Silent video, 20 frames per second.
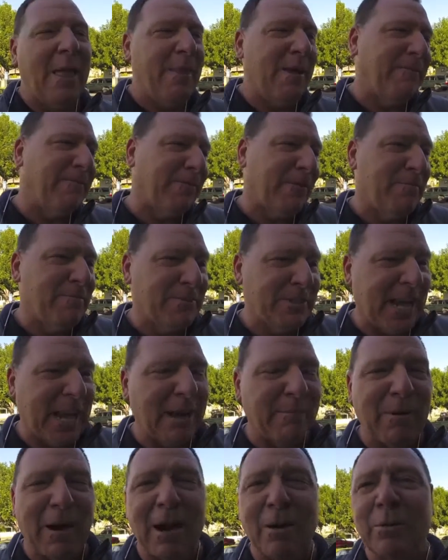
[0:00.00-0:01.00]
And then from
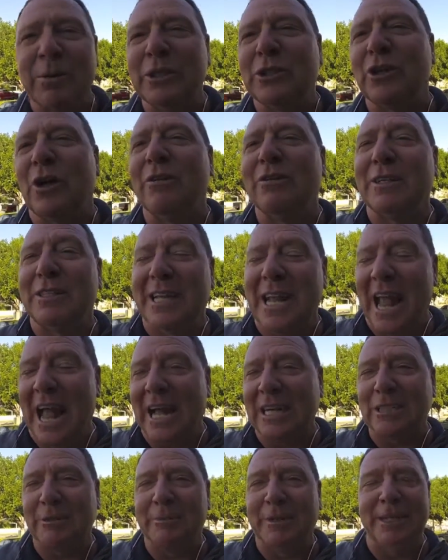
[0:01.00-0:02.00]
Santa Barbara, we drove to
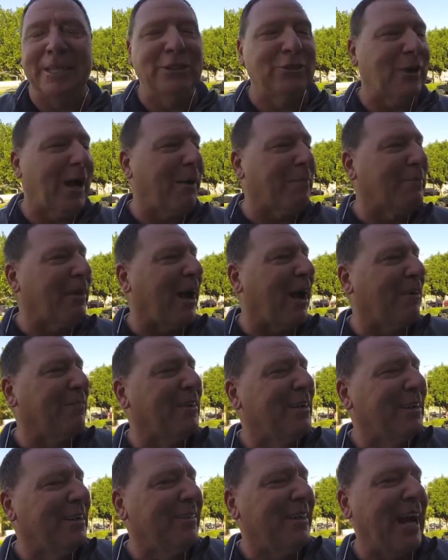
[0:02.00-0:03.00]
Tehachapi and dropped off
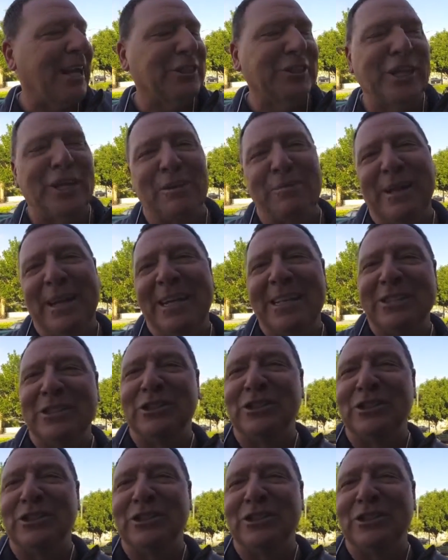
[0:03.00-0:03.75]
that gentleman his